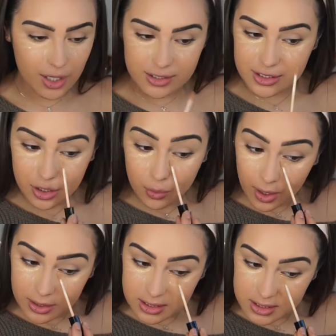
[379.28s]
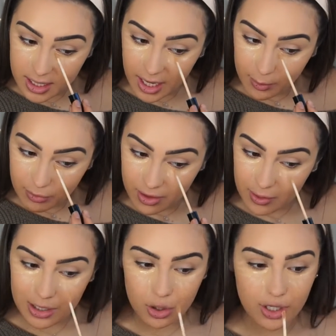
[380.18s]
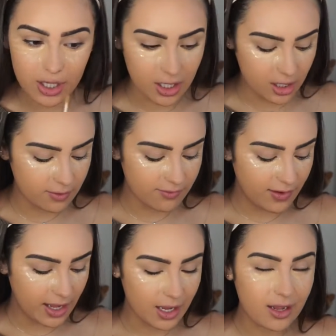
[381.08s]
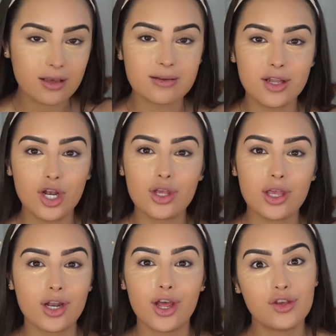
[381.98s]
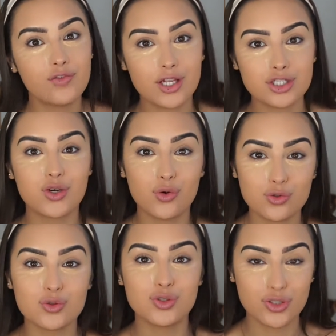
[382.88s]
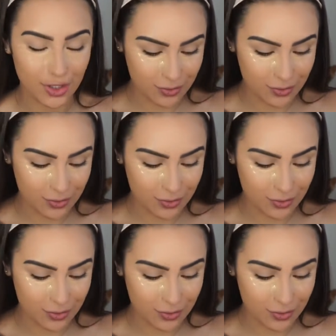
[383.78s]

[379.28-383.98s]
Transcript: it still works the same without it looking fake and looking like you've actually contoured your